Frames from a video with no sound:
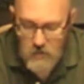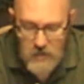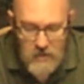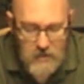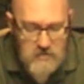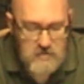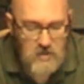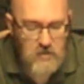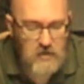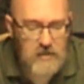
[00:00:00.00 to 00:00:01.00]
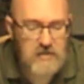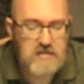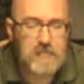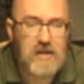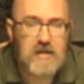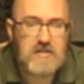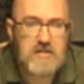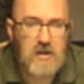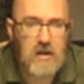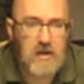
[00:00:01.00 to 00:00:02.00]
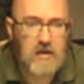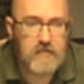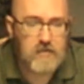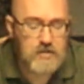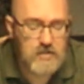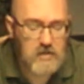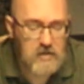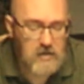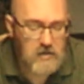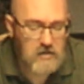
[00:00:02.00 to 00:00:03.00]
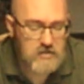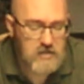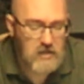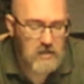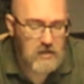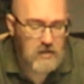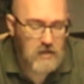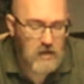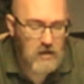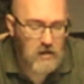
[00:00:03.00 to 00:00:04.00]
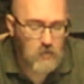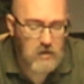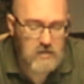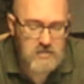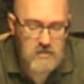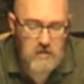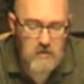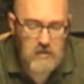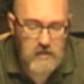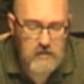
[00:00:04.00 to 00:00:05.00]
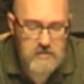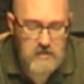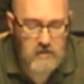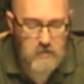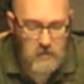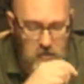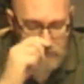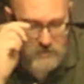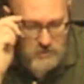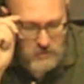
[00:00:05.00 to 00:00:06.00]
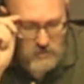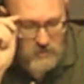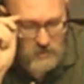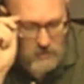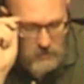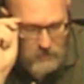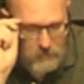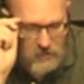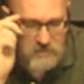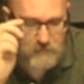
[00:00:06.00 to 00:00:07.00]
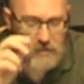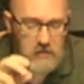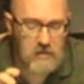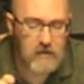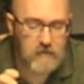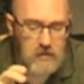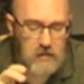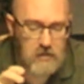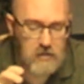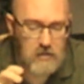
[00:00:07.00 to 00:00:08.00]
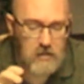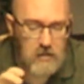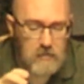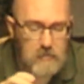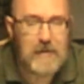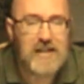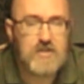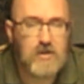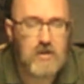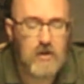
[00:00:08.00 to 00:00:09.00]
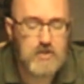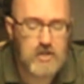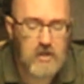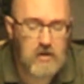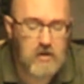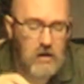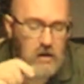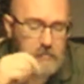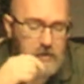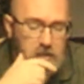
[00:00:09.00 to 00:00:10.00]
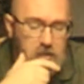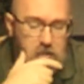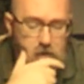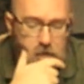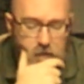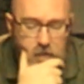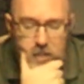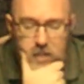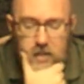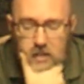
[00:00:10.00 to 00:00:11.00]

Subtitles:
Okay, and so that expands our adversity cards. We're also, like I said, we're going to mention the possibility of the Master Negotiator card being